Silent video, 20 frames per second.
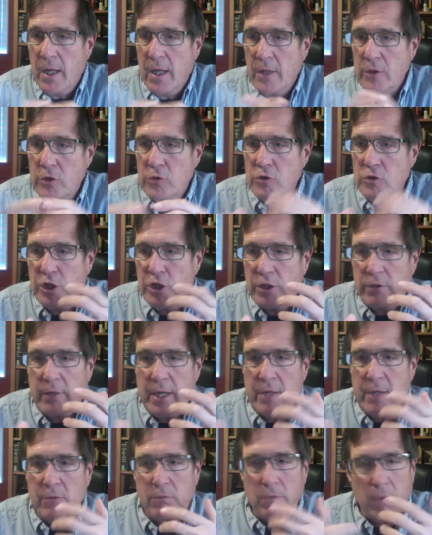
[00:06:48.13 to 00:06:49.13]
you
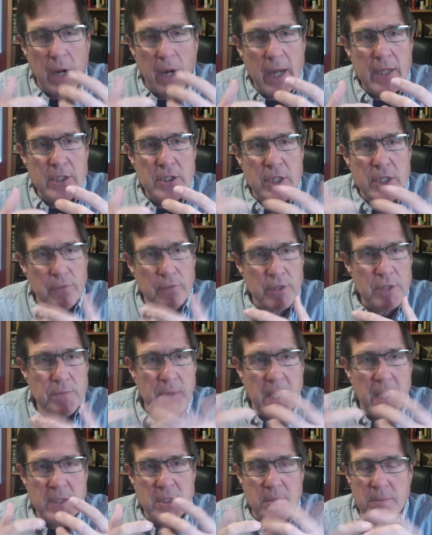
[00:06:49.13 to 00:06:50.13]
generate rights and
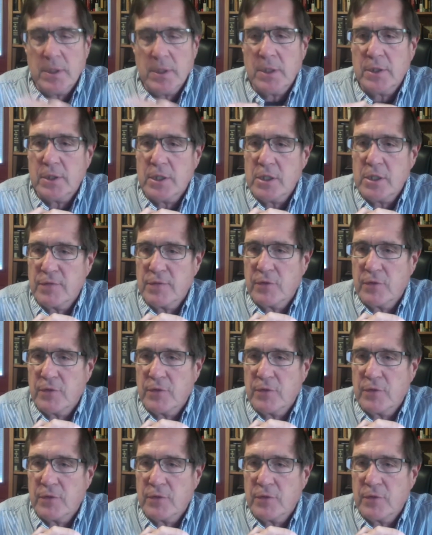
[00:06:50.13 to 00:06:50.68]
responsibilities